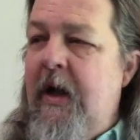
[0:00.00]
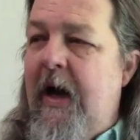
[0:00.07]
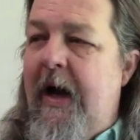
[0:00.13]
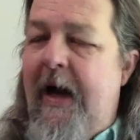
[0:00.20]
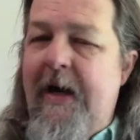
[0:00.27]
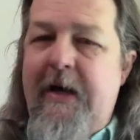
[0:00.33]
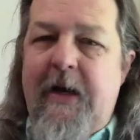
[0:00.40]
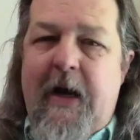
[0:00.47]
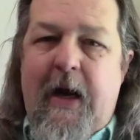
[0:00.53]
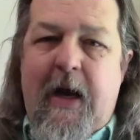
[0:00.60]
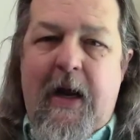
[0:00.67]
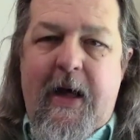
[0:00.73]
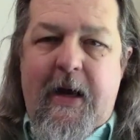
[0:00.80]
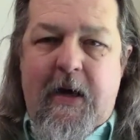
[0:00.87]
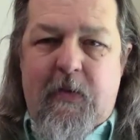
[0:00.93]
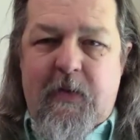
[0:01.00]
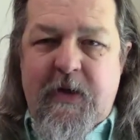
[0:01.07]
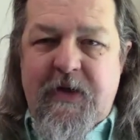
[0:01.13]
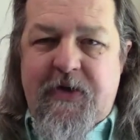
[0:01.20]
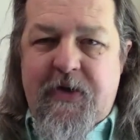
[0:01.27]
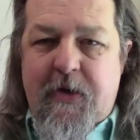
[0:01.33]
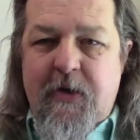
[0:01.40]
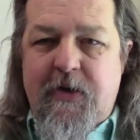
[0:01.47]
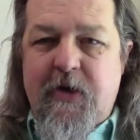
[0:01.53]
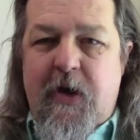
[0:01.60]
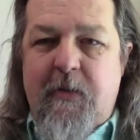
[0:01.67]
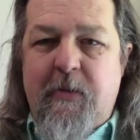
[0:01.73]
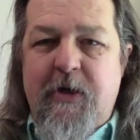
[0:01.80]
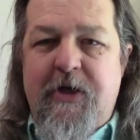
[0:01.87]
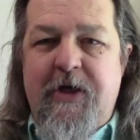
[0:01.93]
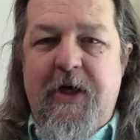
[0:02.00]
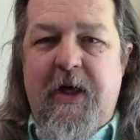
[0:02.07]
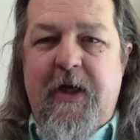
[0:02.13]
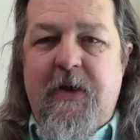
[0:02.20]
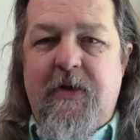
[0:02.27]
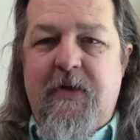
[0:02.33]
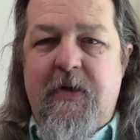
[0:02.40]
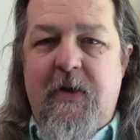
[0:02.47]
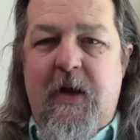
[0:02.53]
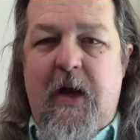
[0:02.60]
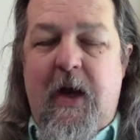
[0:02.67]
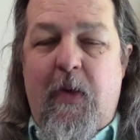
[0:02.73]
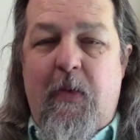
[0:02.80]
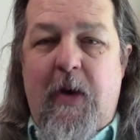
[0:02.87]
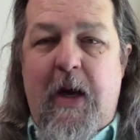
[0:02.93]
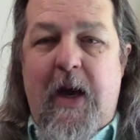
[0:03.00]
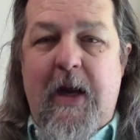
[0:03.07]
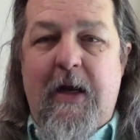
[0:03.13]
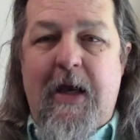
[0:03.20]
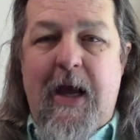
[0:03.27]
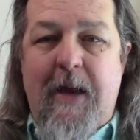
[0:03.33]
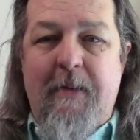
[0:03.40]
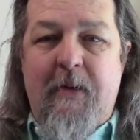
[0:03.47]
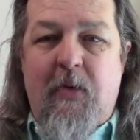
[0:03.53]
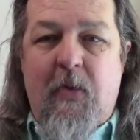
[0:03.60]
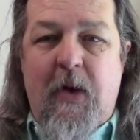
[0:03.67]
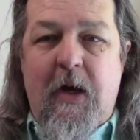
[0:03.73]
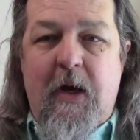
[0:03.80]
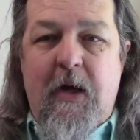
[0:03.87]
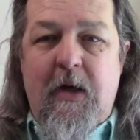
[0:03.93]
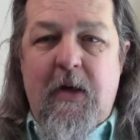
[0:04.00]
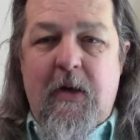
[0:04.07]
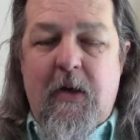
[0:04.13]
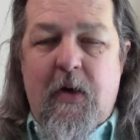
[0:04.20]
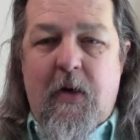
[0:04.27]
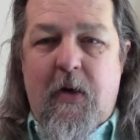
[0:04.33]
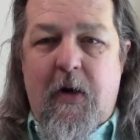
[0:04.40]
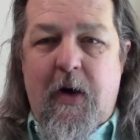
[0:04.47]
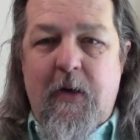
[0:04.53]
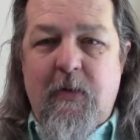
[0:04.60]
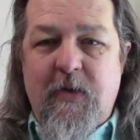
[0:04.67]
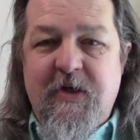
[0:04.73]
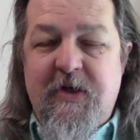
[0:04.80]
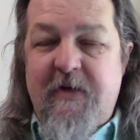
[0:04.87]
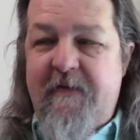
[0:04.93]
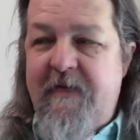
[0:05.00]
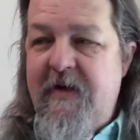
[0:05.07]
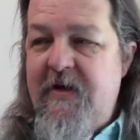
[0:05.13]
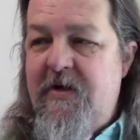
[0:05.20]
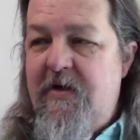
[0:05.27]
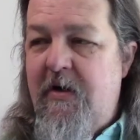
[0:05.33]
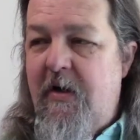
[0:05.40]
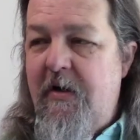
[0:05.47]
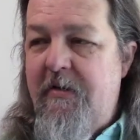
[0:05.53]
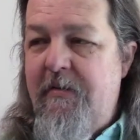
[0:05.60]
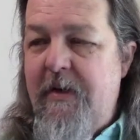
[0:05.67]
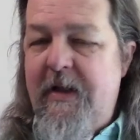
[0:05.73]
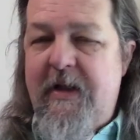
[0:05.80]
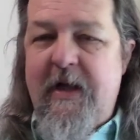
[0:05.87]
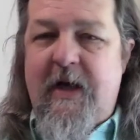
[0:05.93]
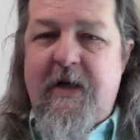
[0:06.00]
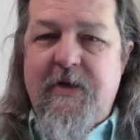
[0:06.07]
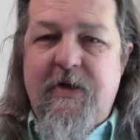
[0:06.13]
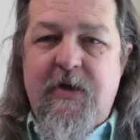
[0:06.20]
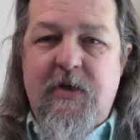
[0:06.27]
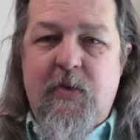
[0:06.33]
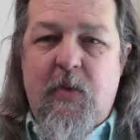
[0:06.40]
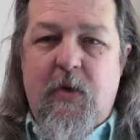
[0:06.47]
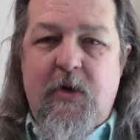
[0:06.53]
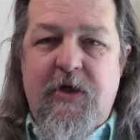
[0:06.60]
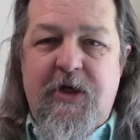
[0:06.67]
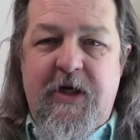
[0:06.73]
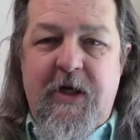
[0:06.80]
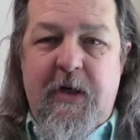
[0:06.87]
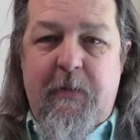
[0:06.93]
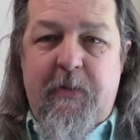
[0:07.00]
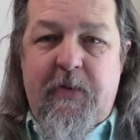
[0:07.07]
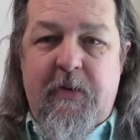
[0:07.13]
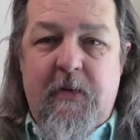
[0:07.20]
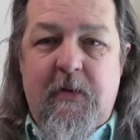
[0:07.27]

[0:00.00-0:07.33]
I did a lot of research on machines, and what I came away learning was the Vendstar 3000s were cheap